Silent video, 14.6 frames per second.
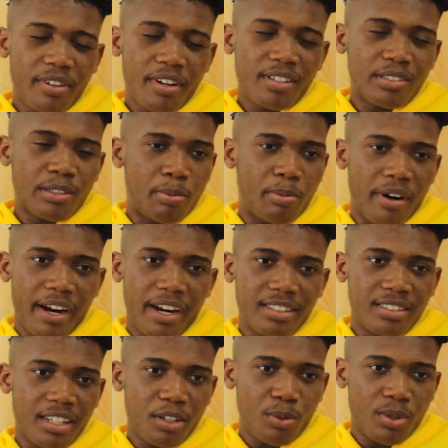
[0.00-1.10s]
very
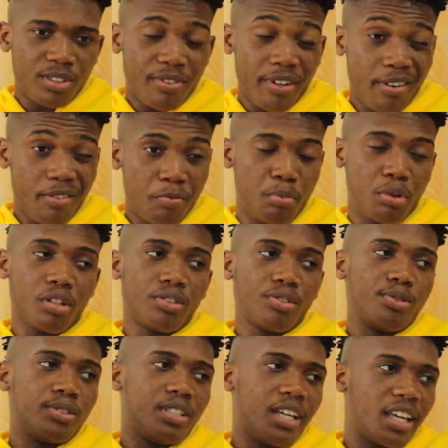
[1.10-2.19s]
surprised, and it was very big
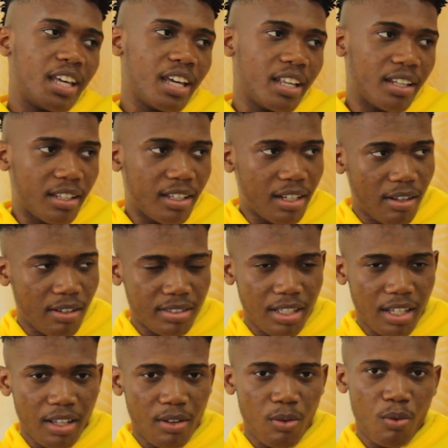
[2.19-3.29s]
to take in. I was
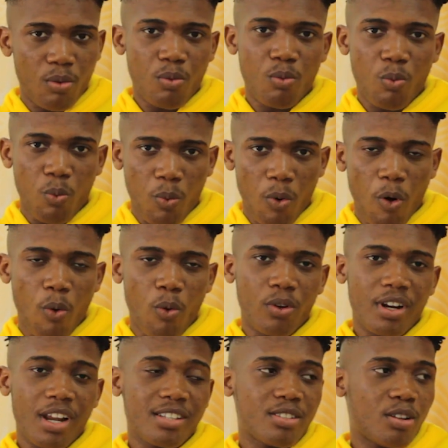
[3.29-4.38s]
like, whoa,
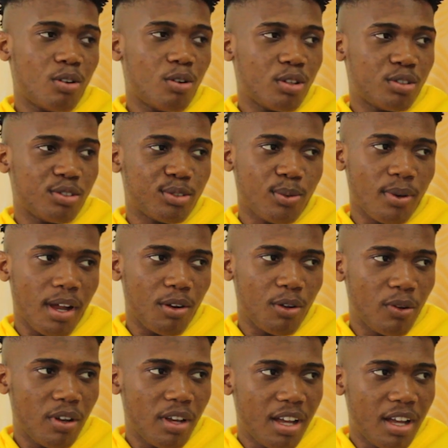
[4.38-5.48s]
that's a lot to swallow
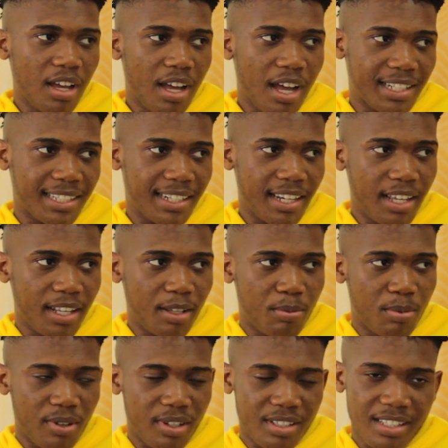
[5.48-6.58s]
at an early
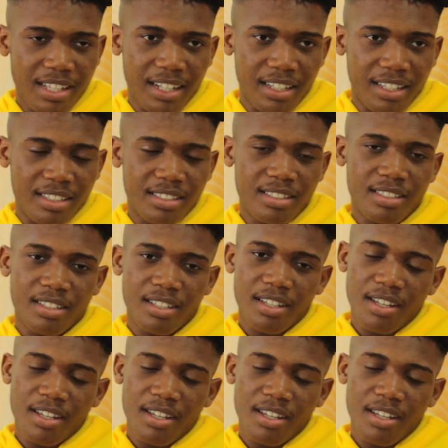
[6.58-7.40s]
point like this.